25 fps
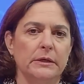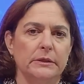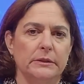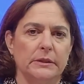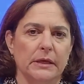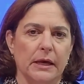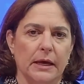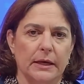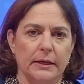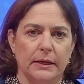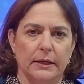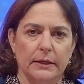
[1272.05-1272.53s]

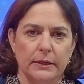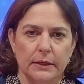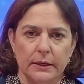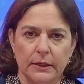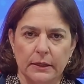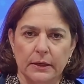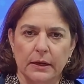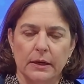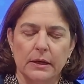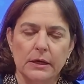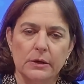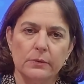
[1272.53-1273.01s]
that
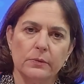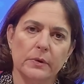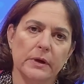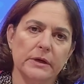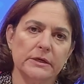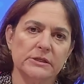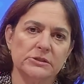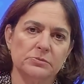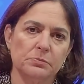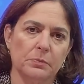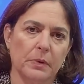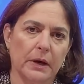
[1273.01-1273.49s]
in any way
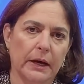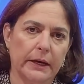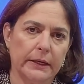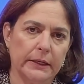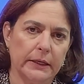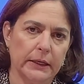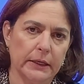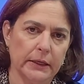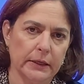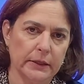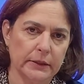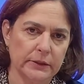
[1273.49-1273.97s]
is
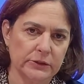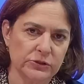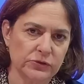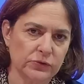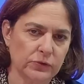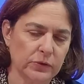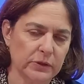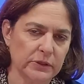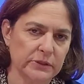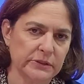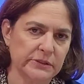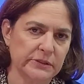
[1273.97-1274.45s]
biting in its
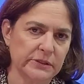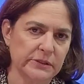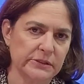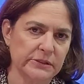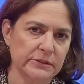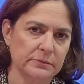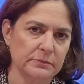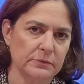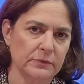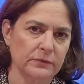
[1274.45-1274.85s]
criticism